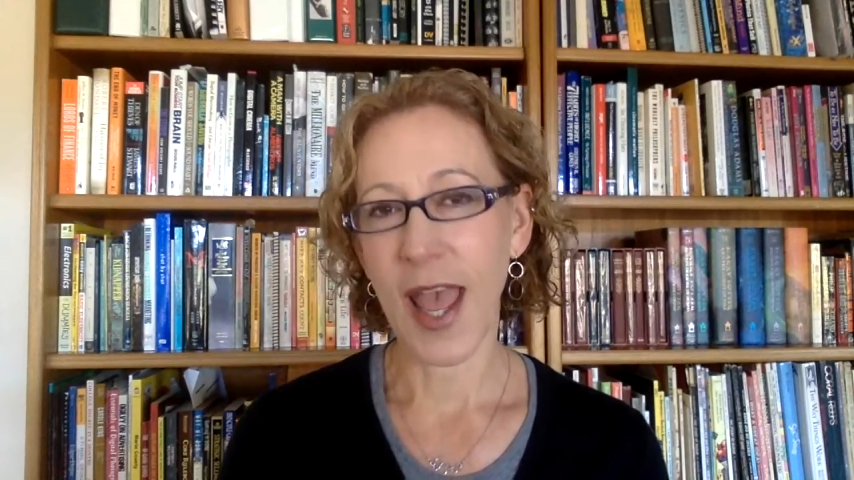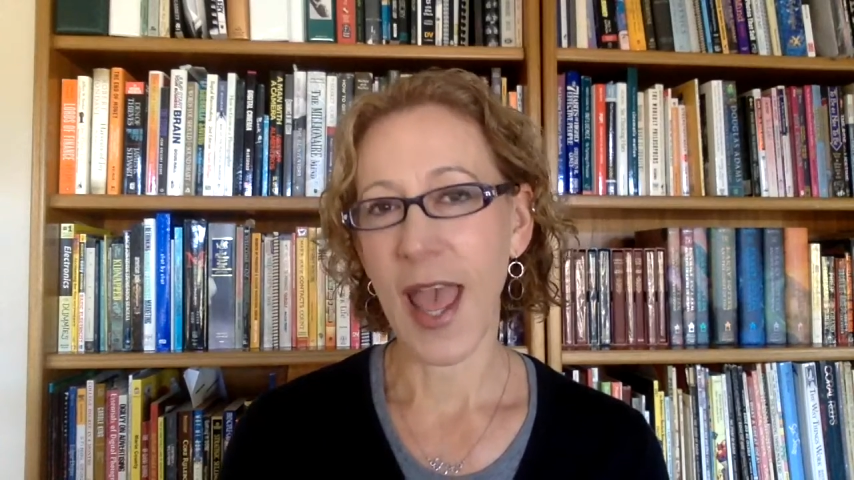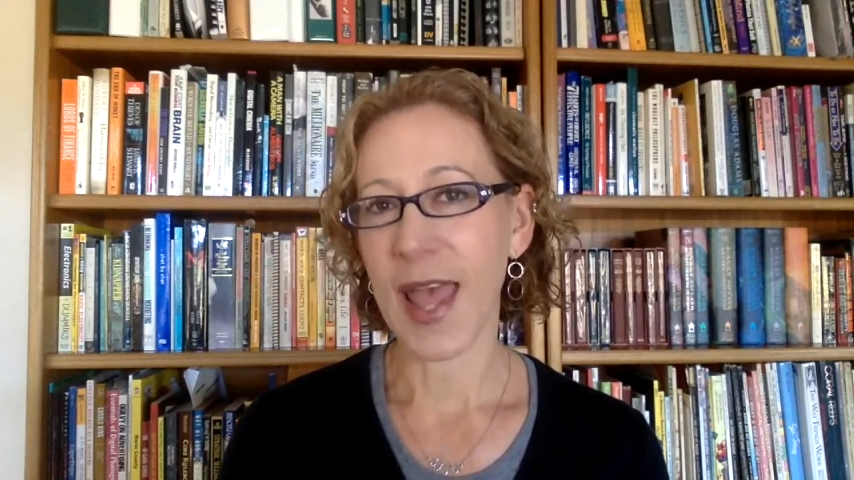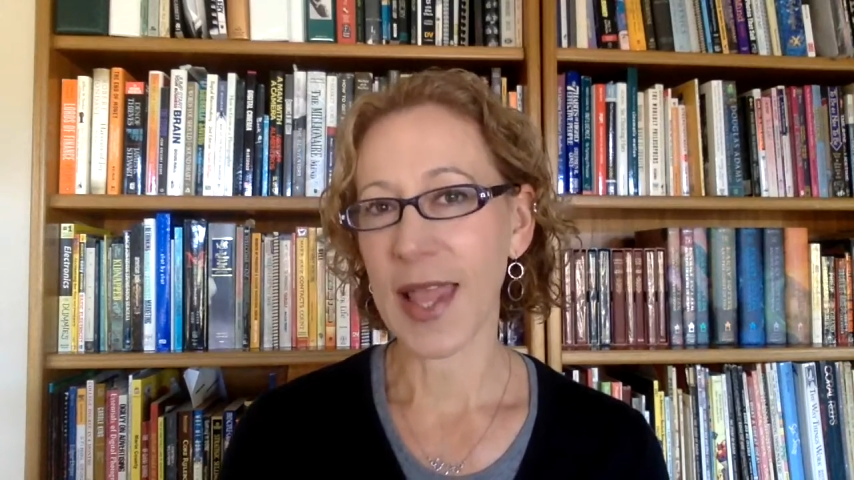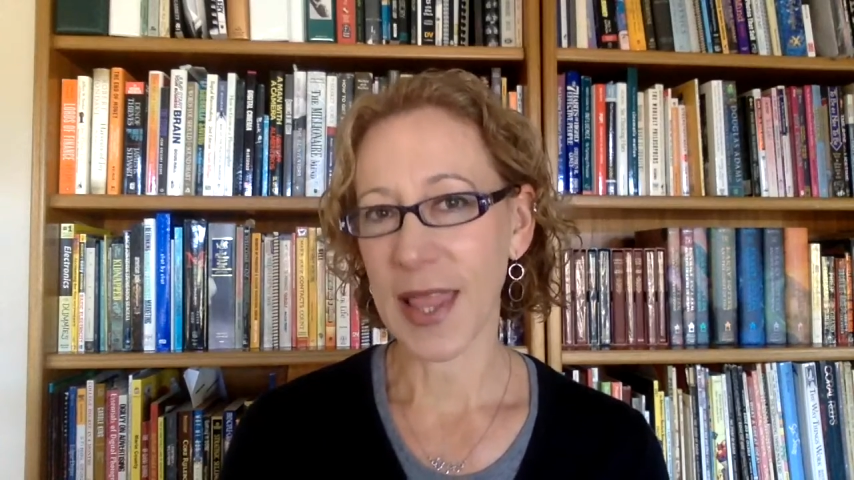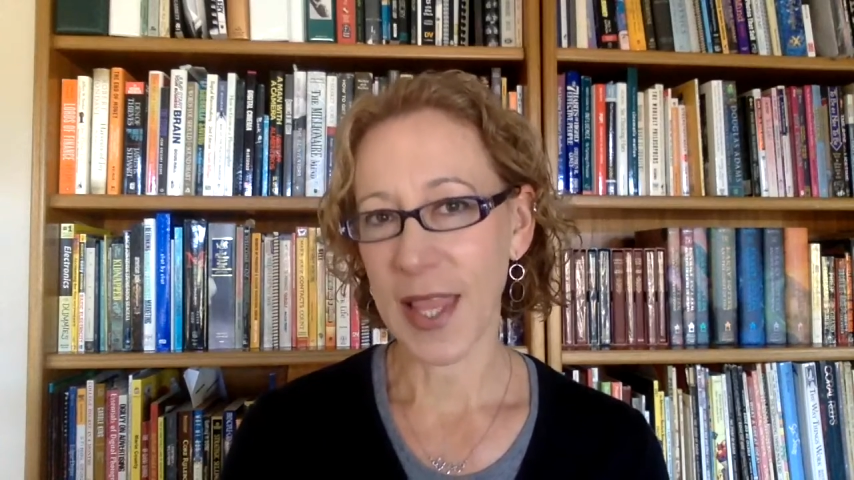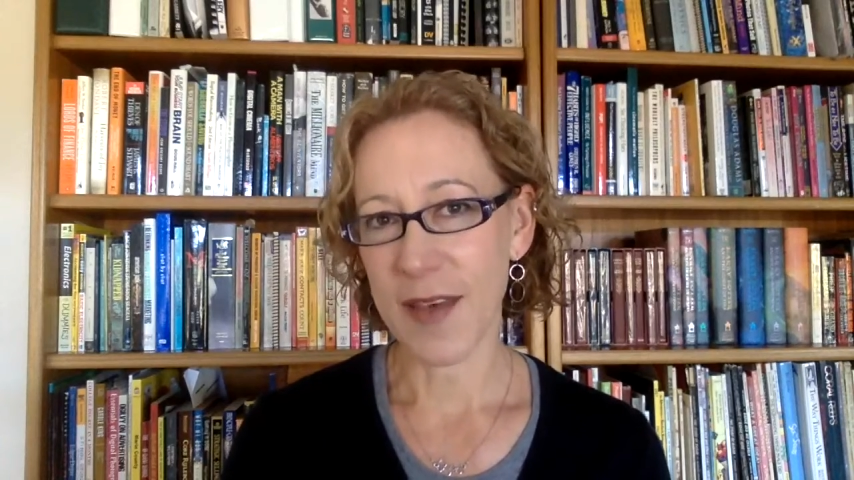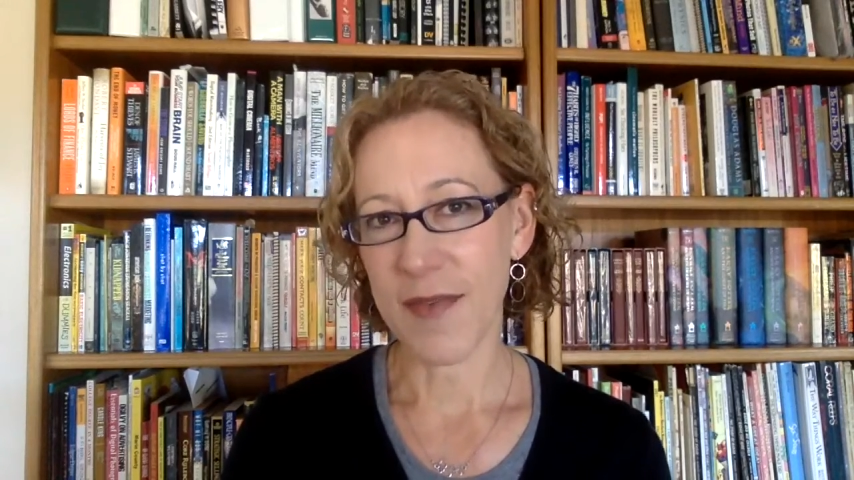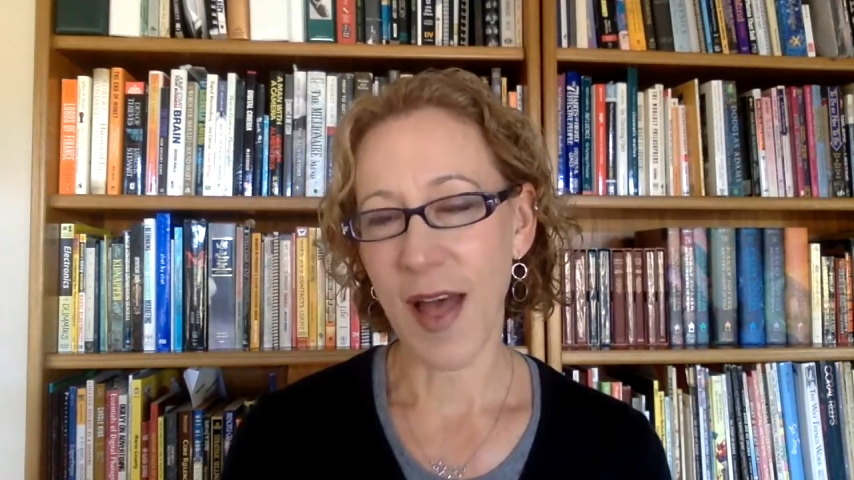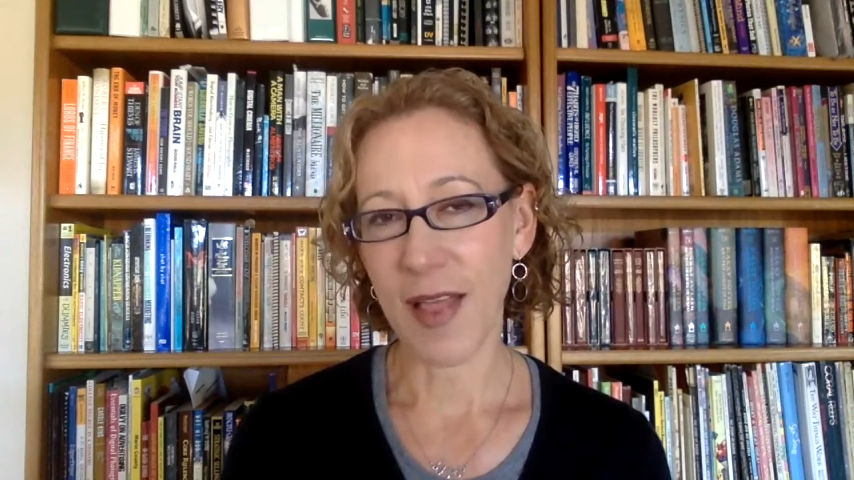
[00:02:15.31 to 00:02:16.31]
and
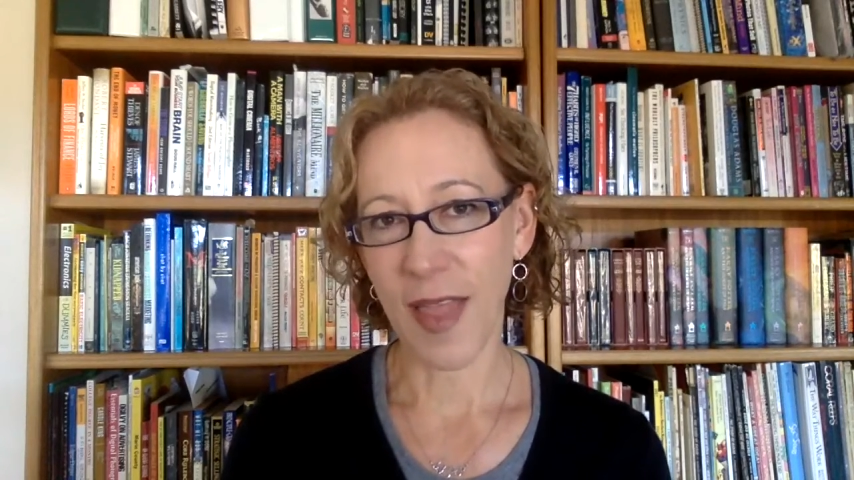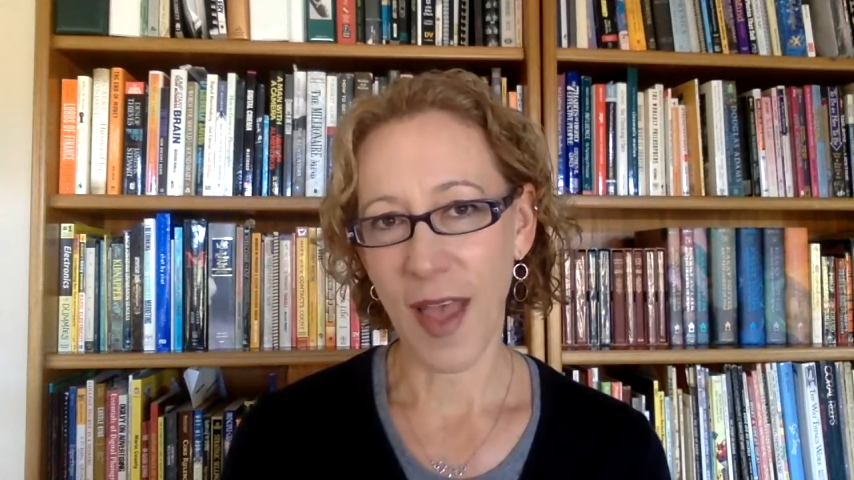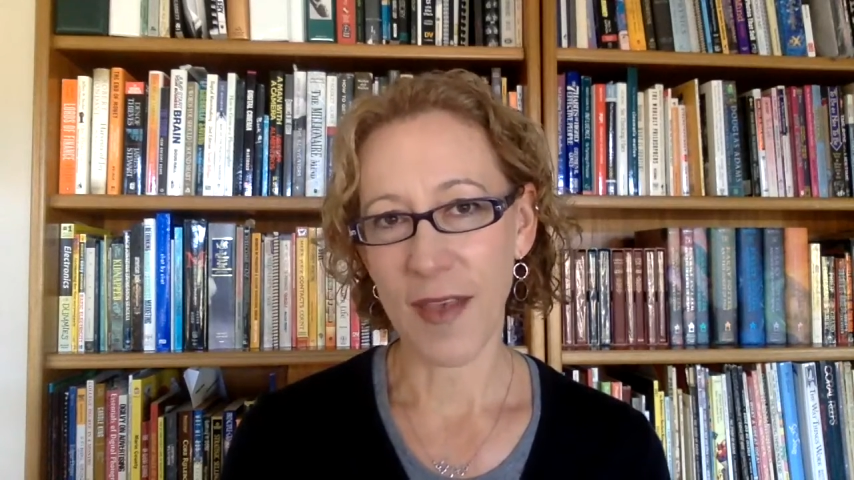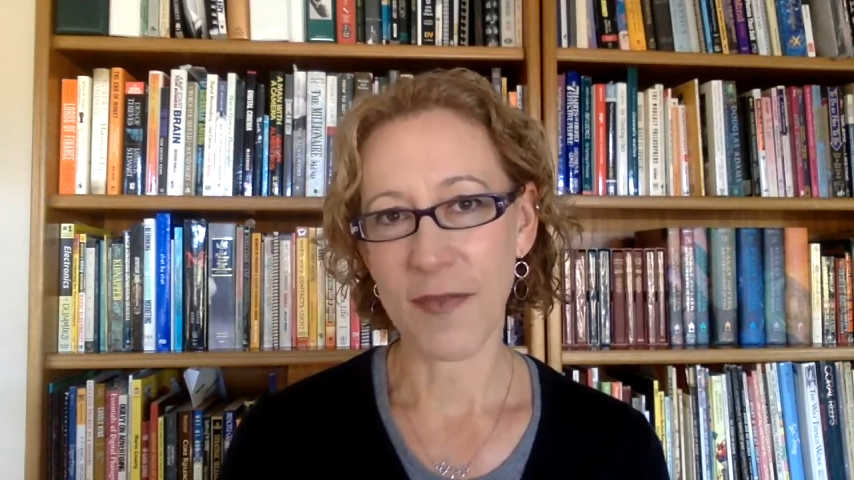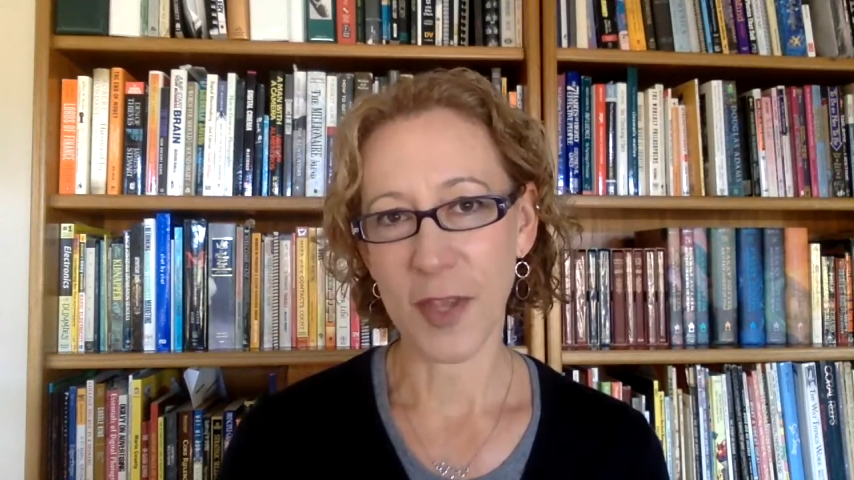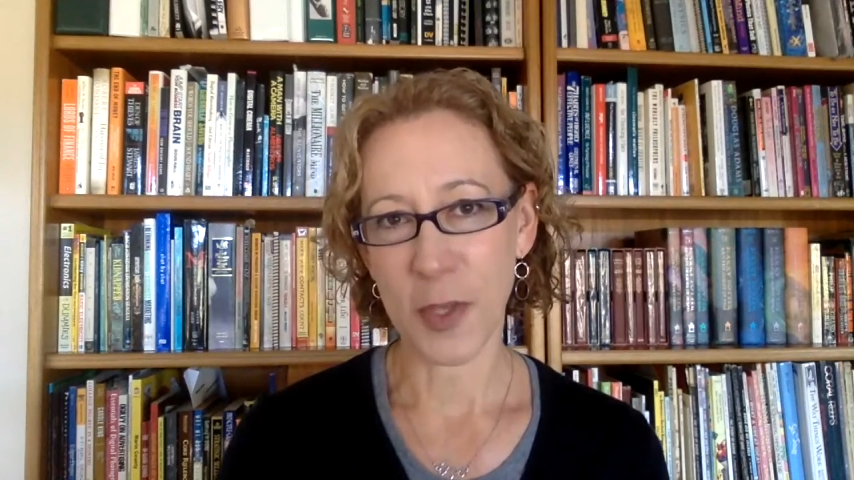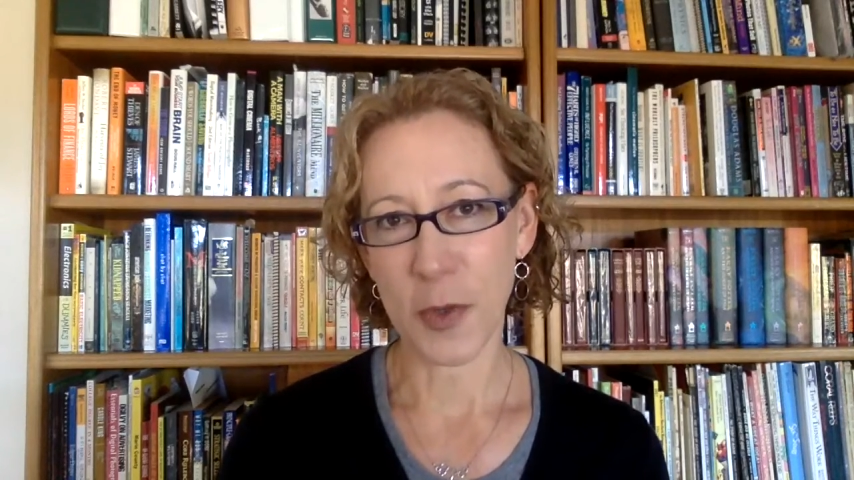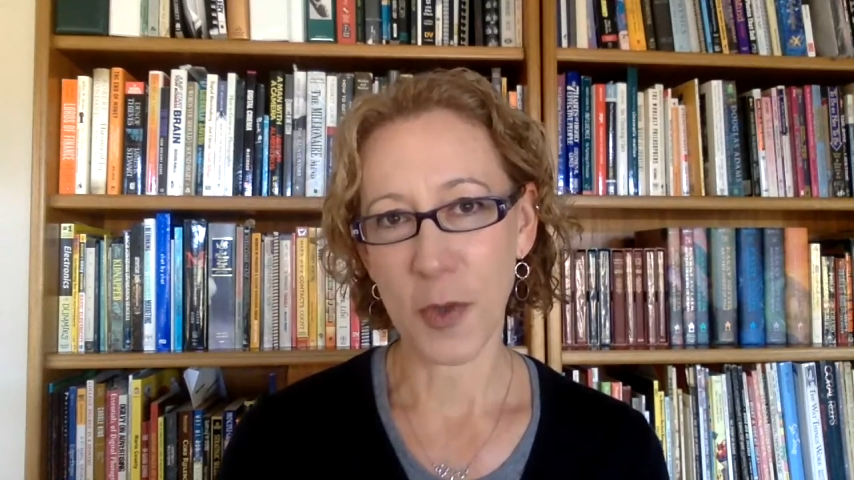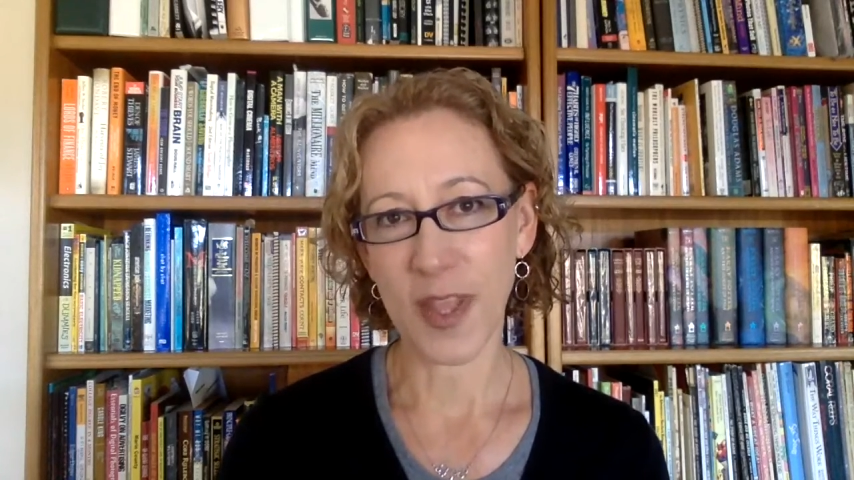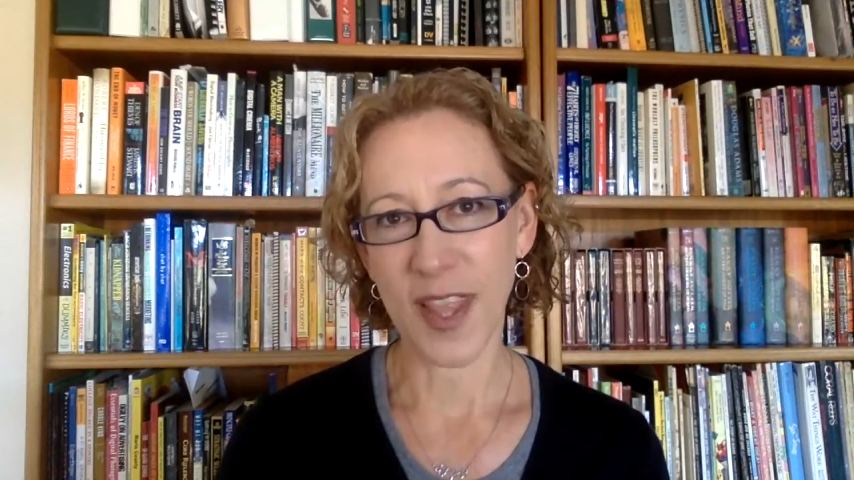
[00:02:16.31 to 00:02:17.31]
live a life
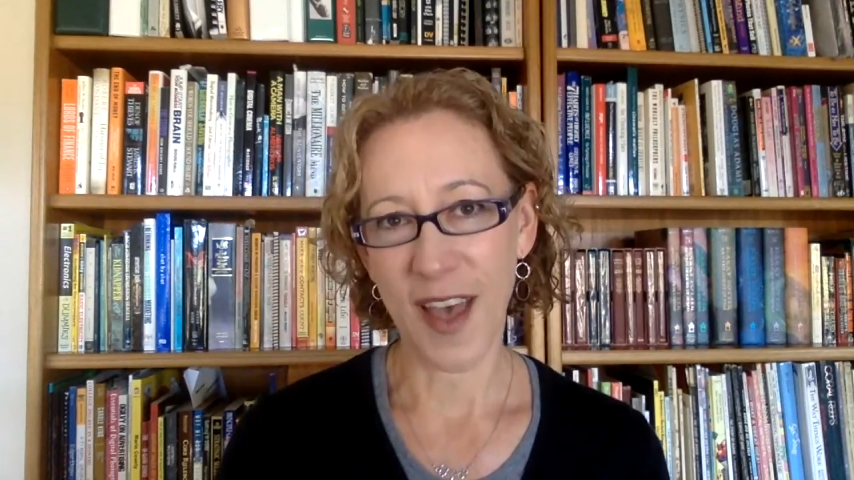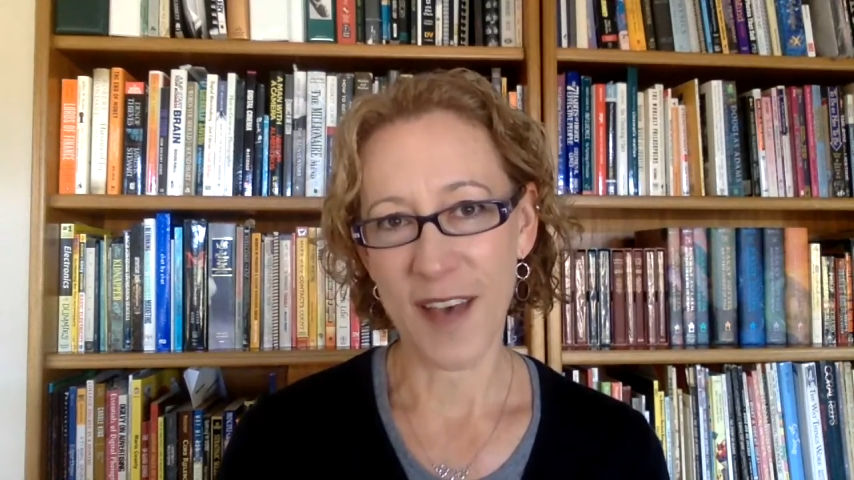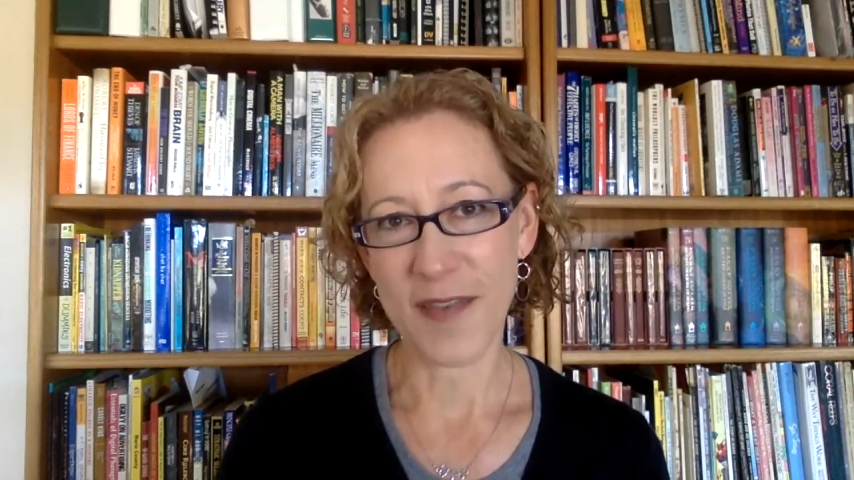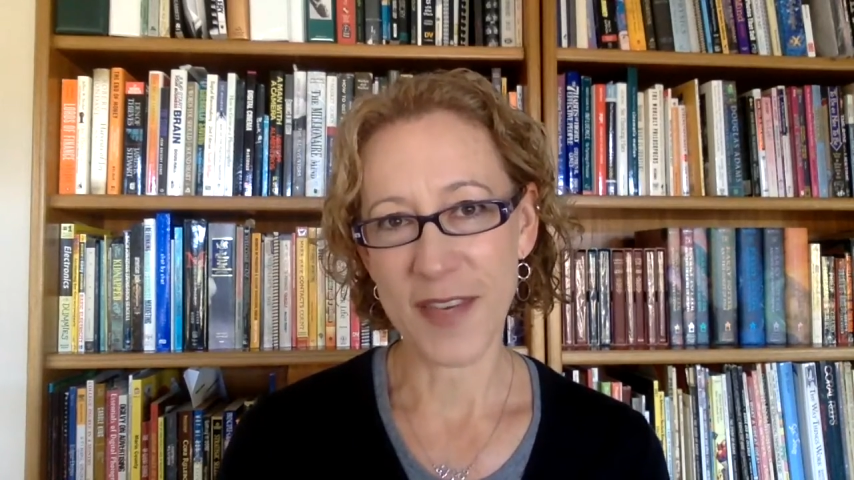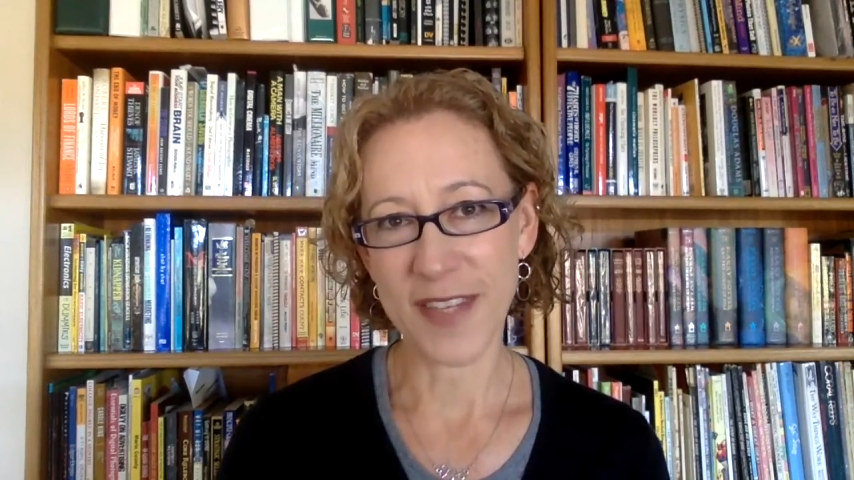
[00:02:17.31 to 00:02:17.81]
you love.